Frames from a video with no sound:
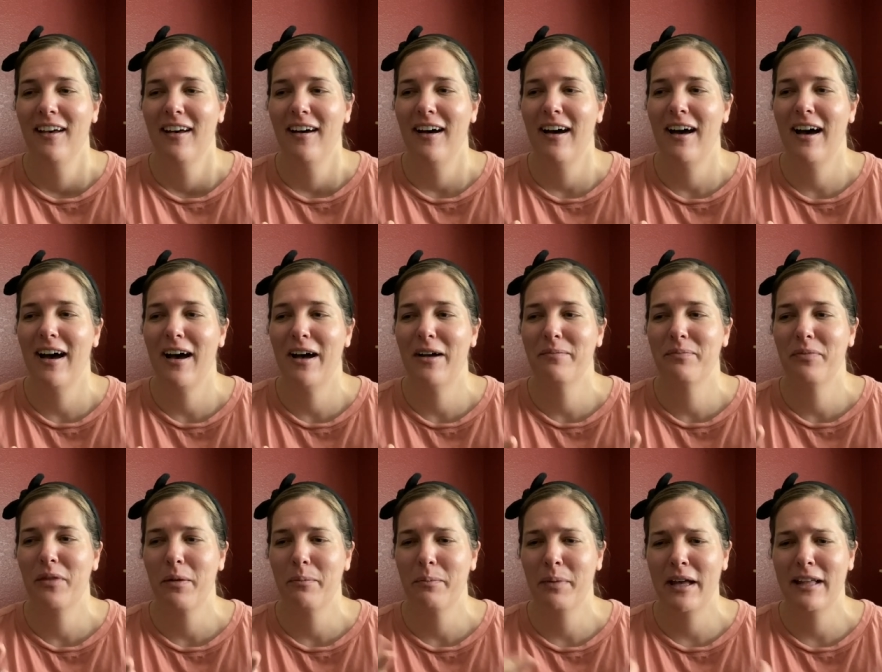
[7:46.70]
Um,
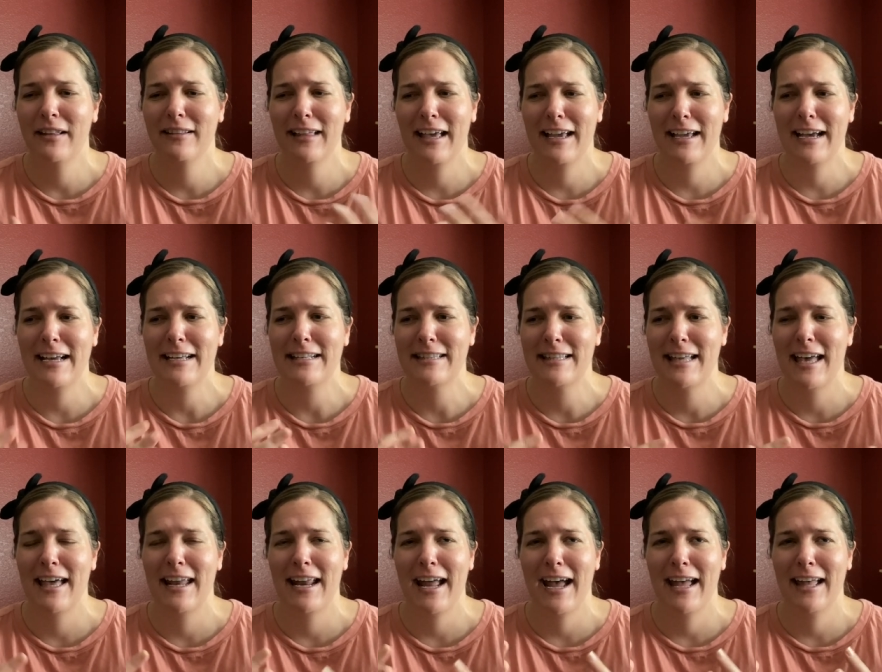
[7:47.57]
but like I
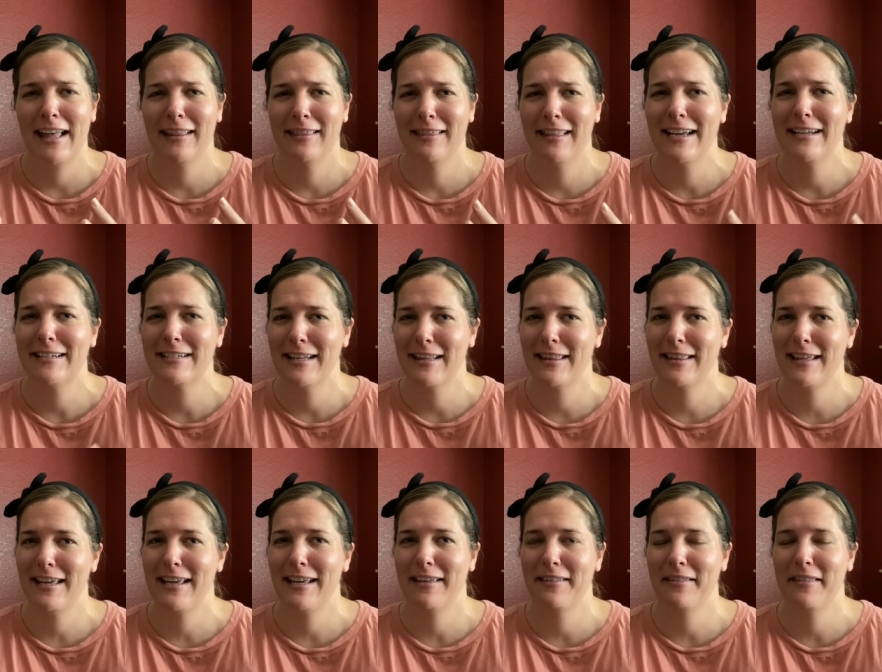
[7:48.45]
said, I'd like to
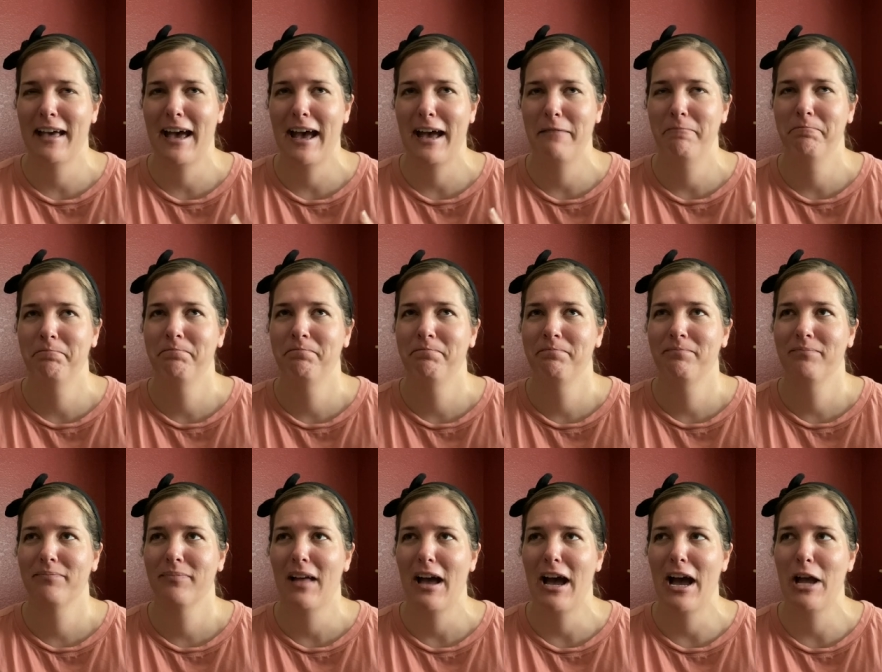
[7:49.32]
think that
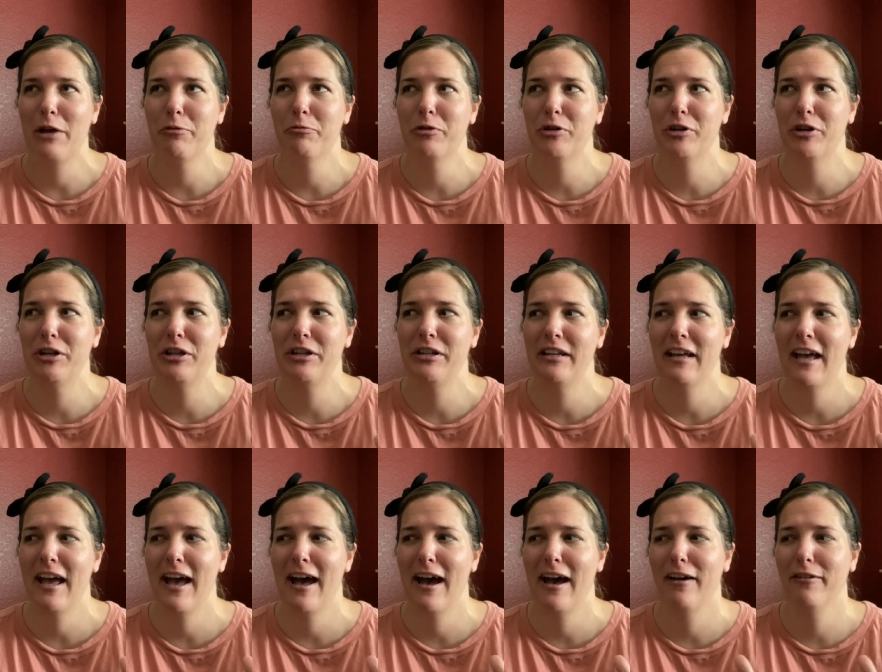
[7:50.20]
I would
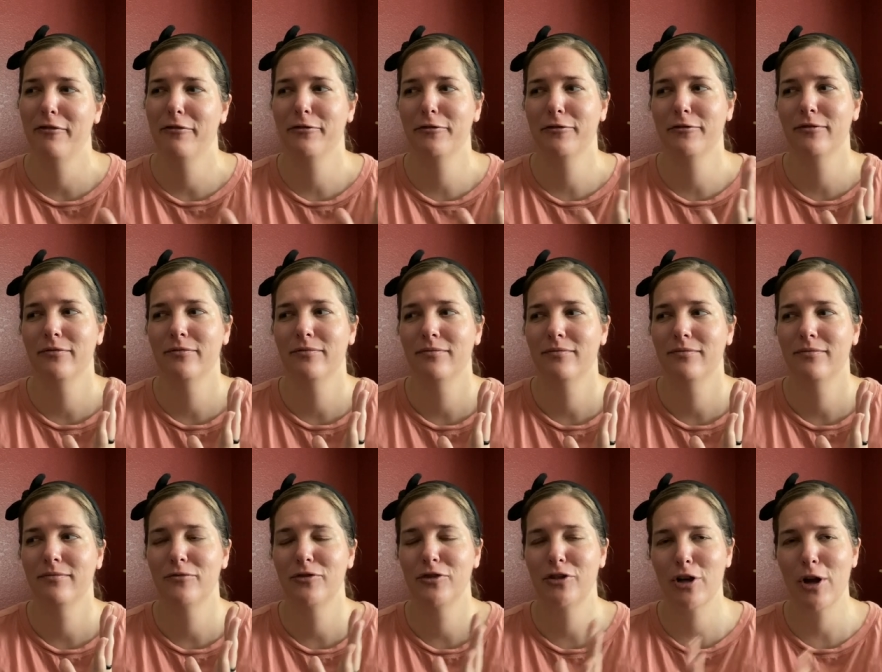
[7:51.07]
have
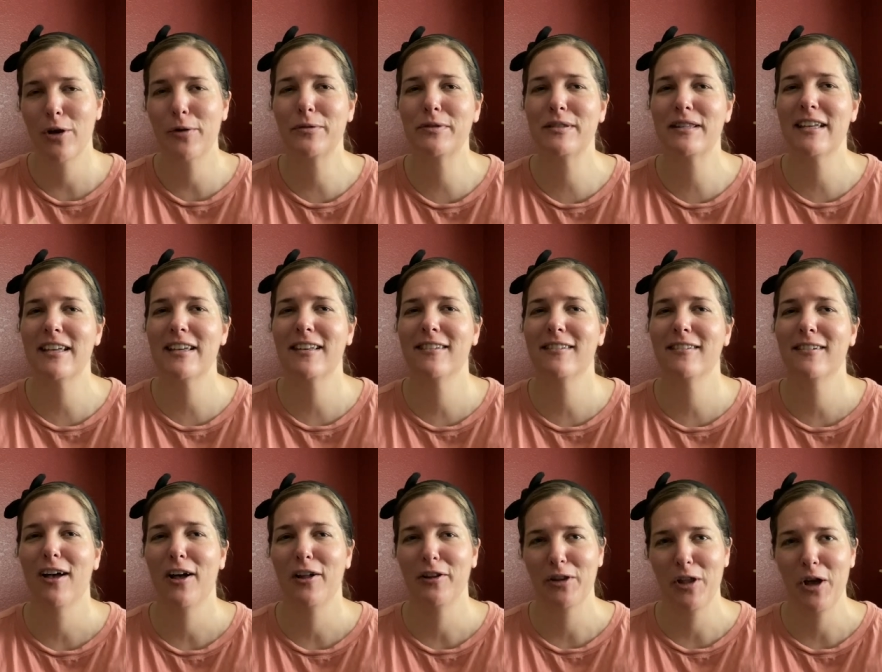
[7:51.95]
chosen
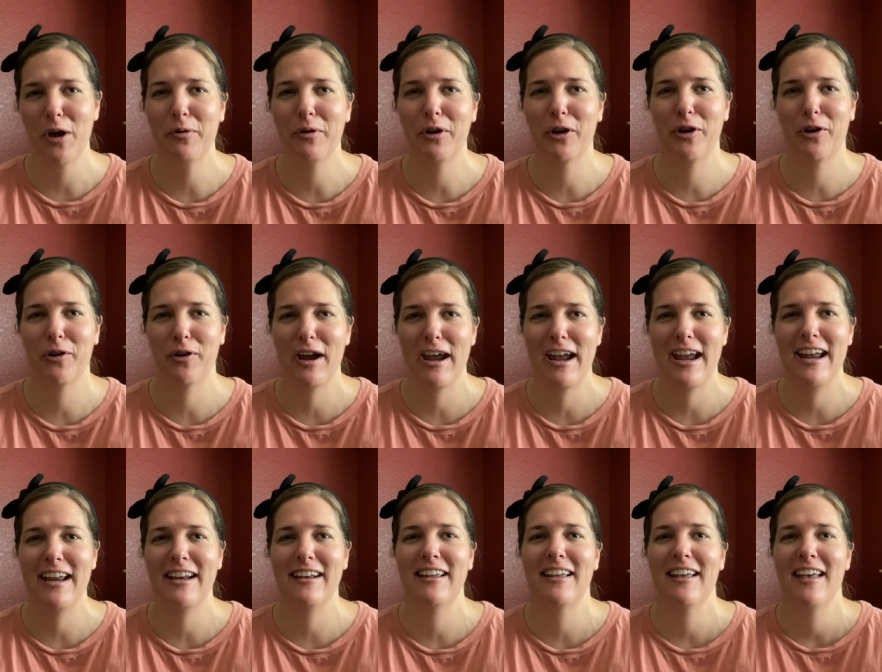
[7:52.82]
a lower
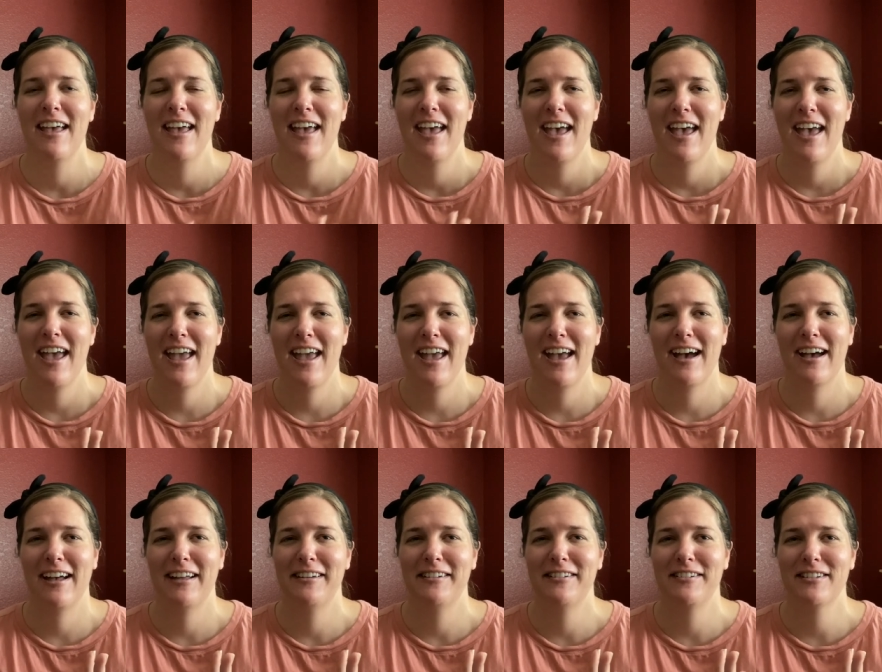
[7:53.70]
grade
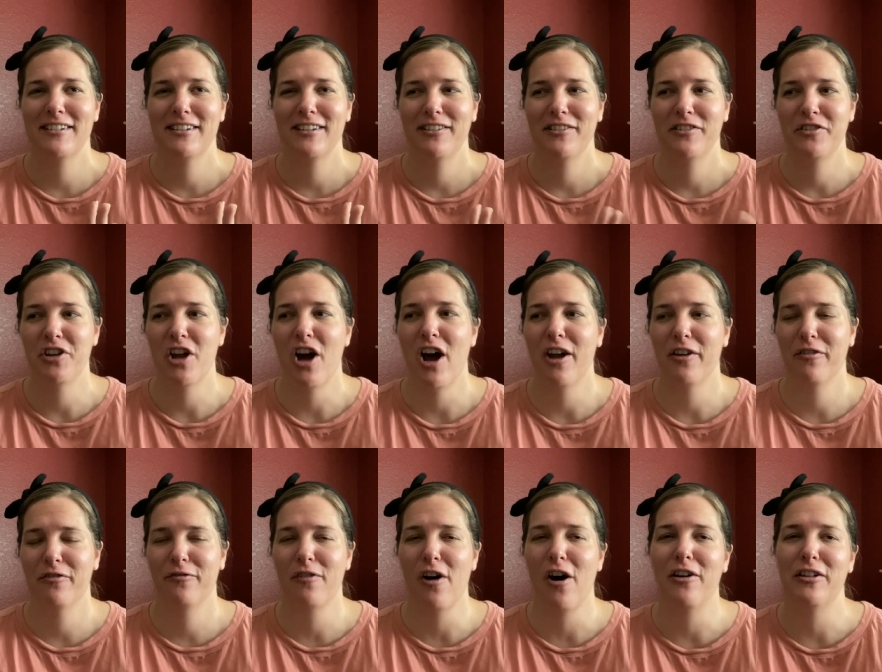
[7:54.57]
and not
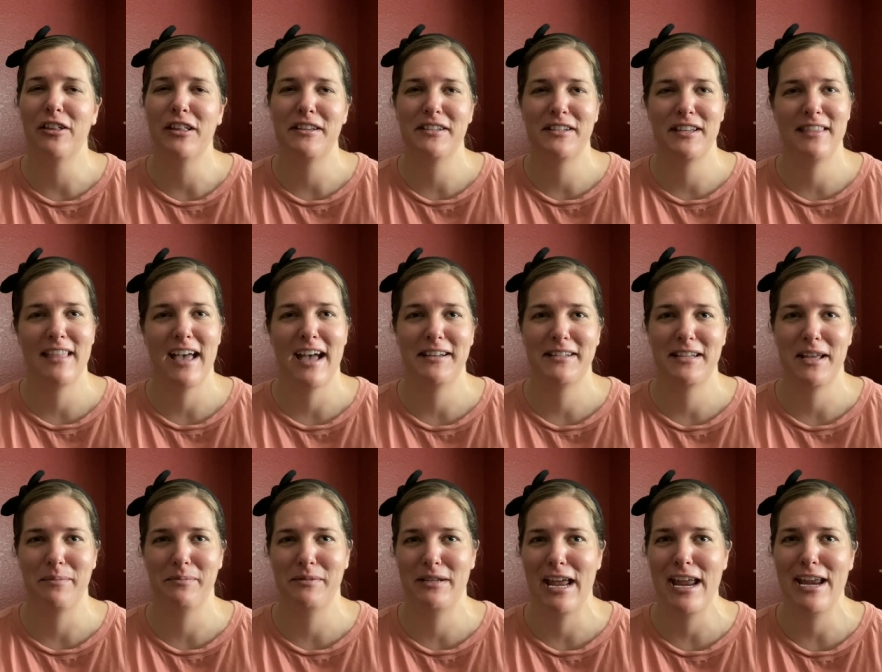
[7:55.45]
fall into that
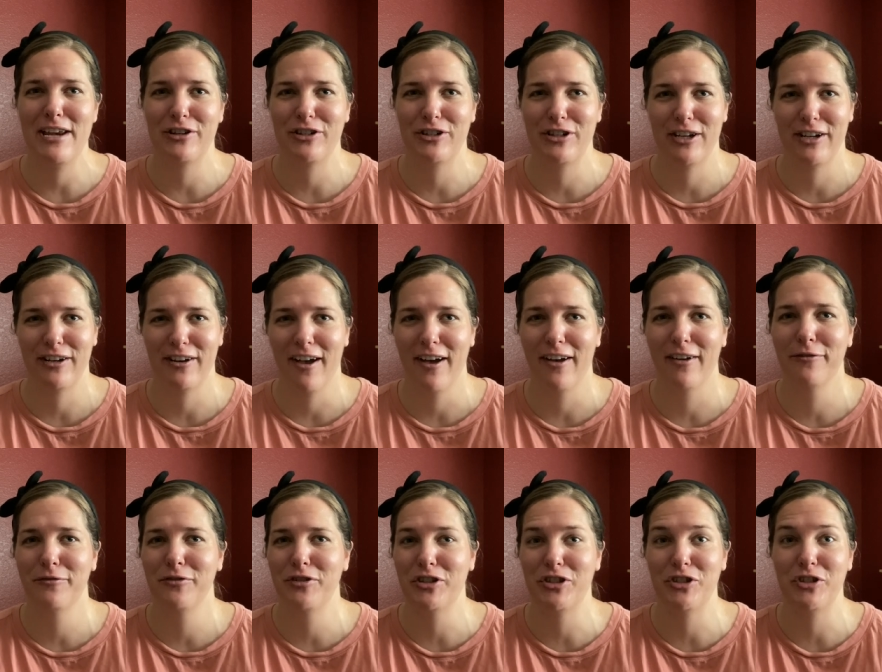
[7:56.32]
temptation
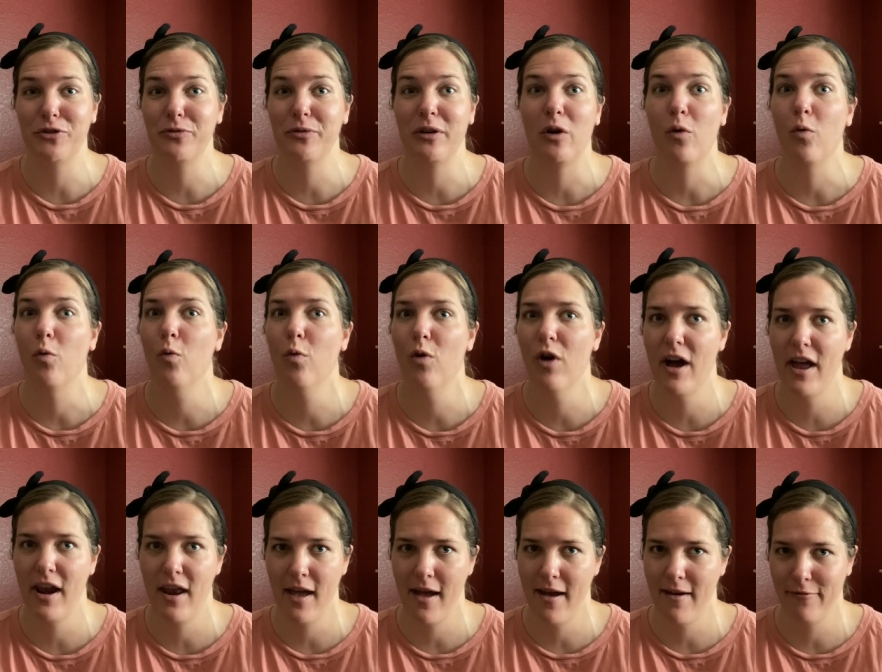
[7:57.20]
of just doing
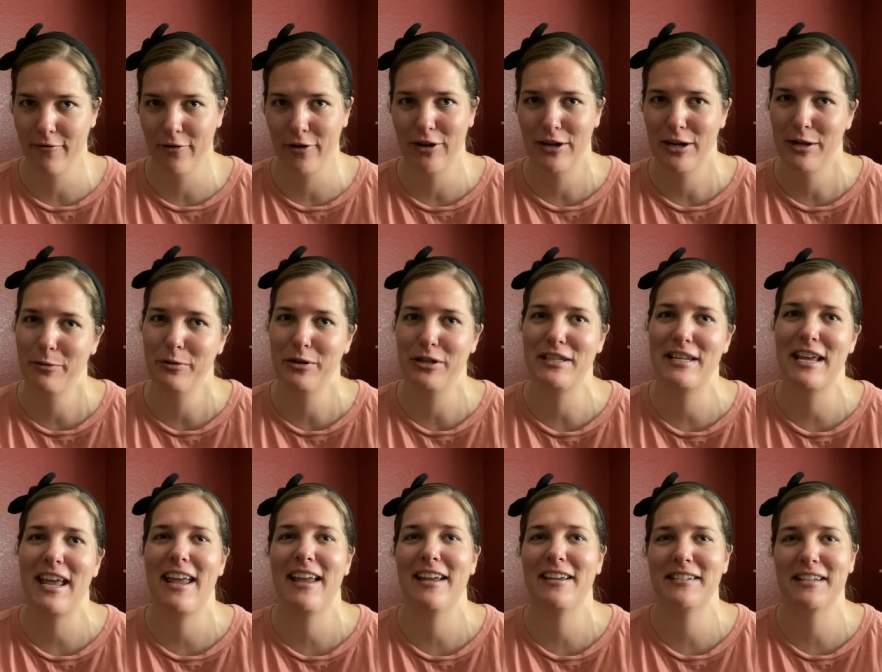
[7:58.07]
whatever it would
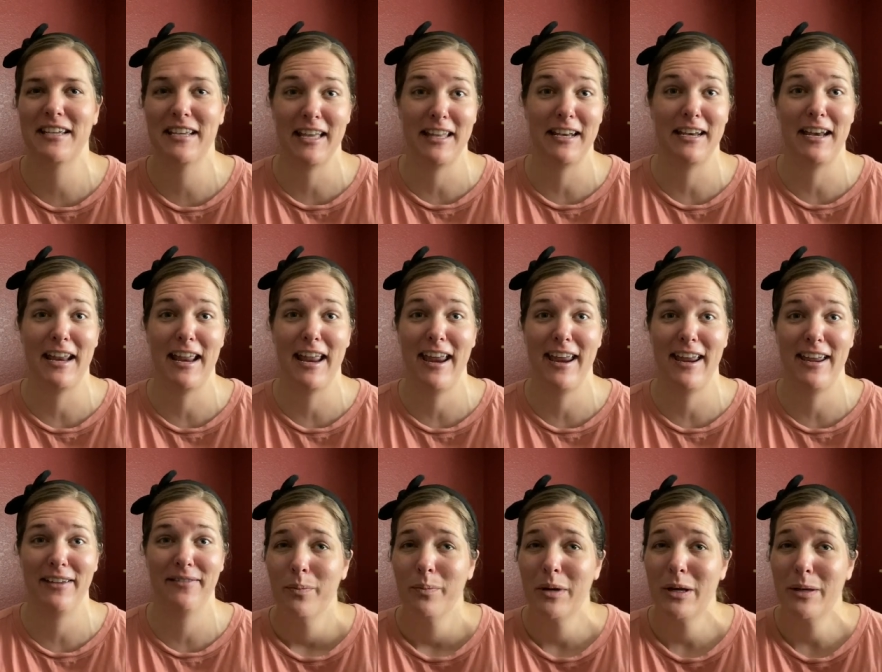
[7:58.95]
take to get an
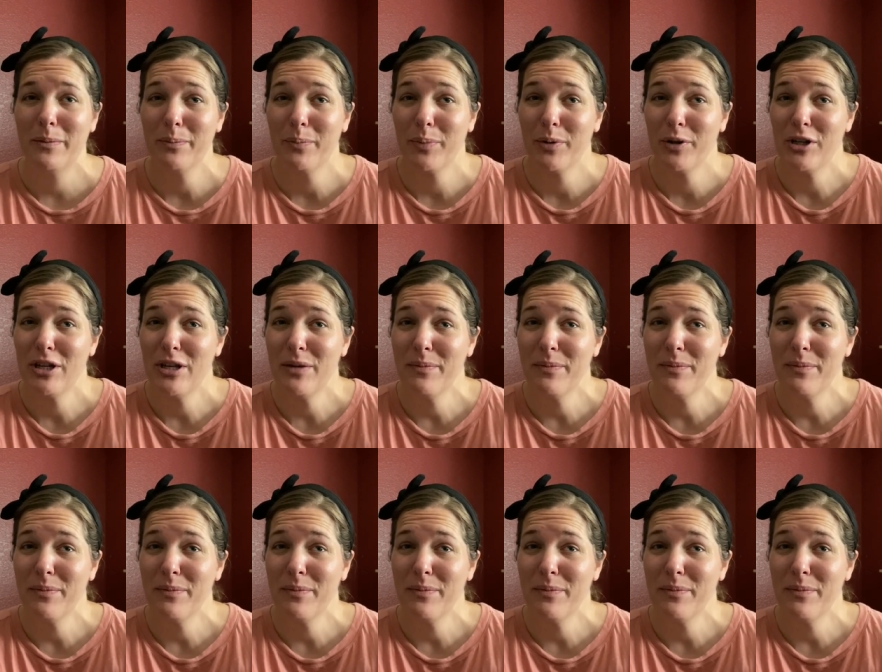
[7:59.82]
A. But pretty